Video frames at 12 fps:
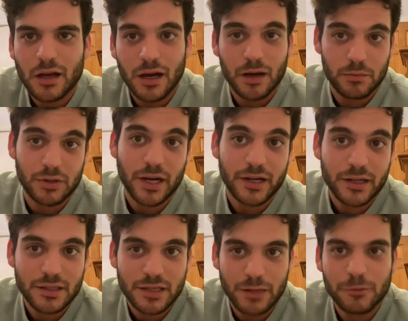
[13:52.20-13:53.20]

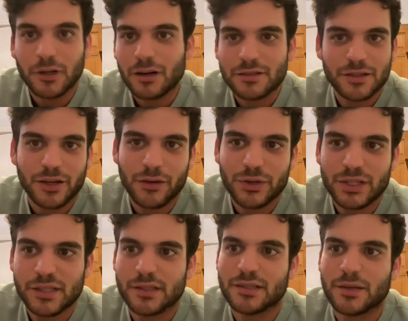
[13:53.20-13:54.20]
products, and we'll also go
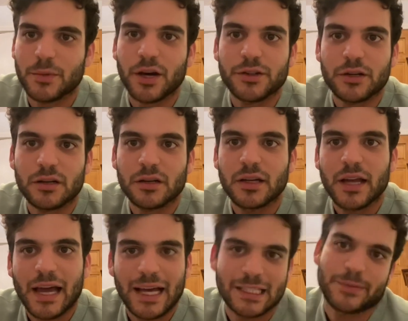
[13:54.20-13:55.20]
into some other
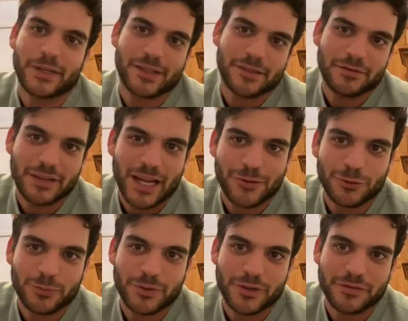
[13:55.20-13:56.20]
aspects of natural
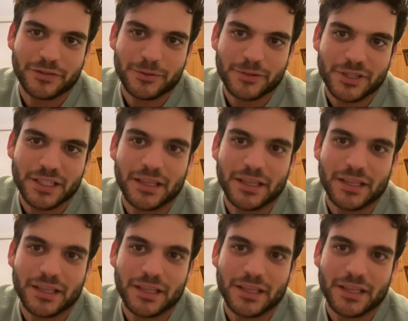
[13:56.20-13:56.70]
perfumery.